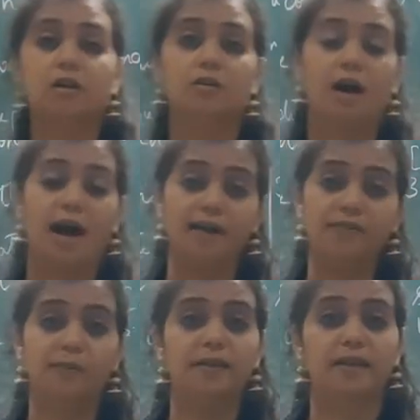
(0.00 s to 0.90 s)
I will
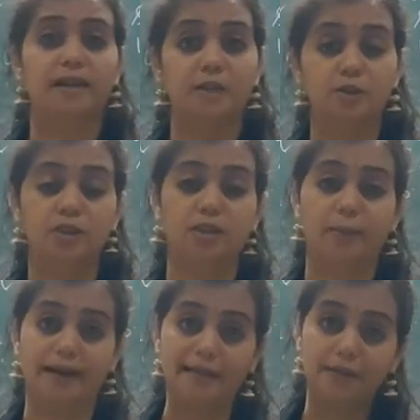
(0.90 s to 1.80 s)
be reducing, the
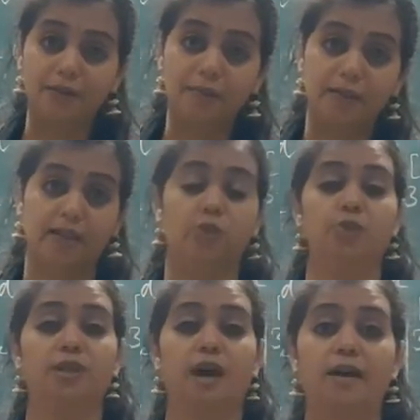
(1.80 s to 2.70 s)
buyer will be
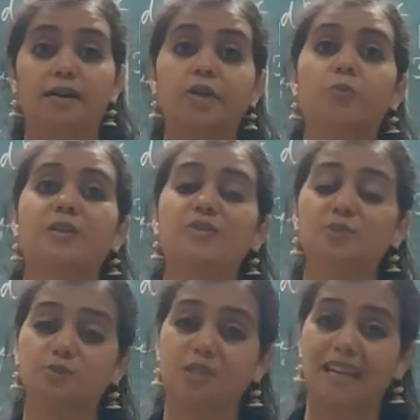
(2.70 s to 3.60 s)
reducing 100 rupees, which
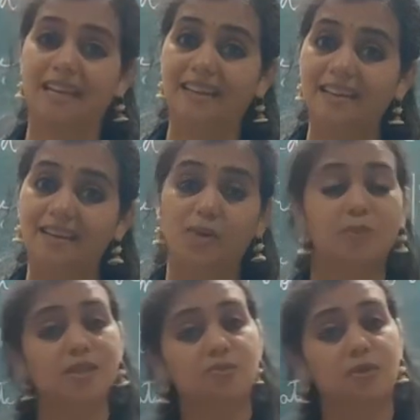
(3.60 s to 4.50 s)
was 800
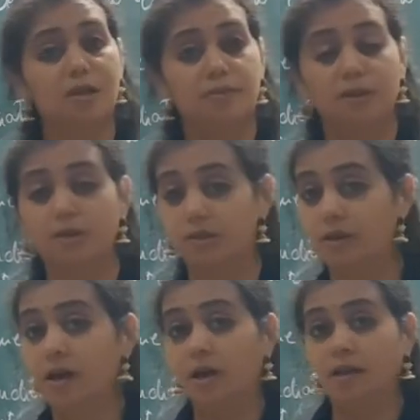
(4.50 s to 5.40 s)
rupees,
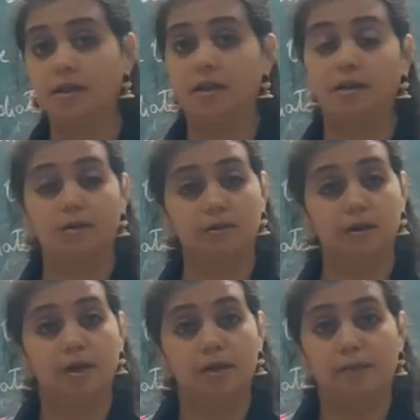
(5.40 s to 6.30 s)
the
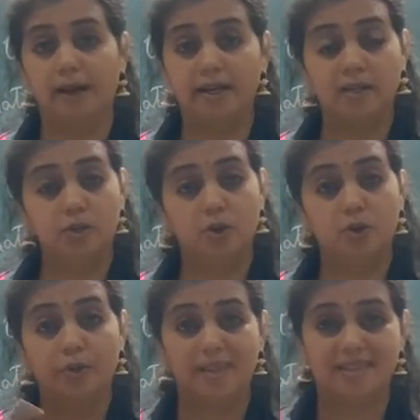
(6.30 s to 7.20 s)
buyer is going to
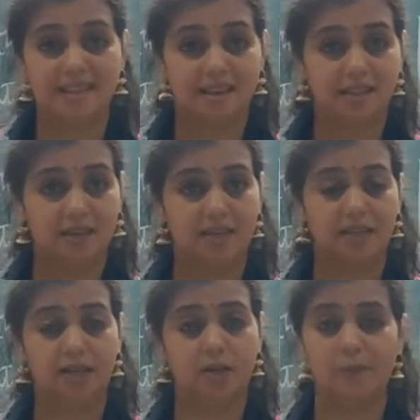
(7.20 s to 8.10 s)
pay
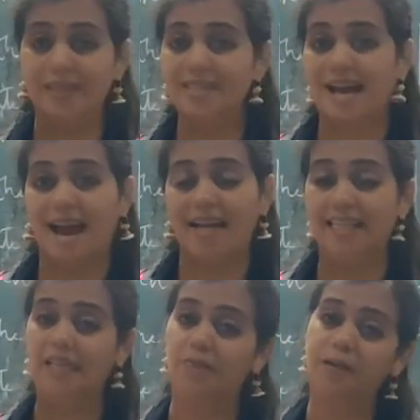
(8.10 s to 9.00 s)
700 rupees and he
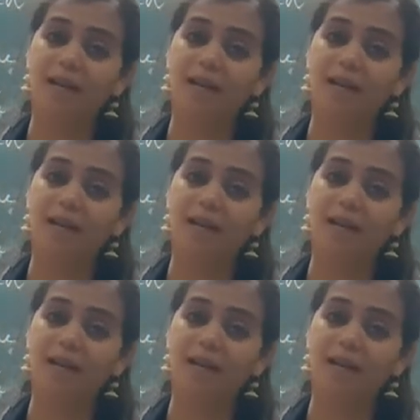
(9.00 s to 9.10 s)
will be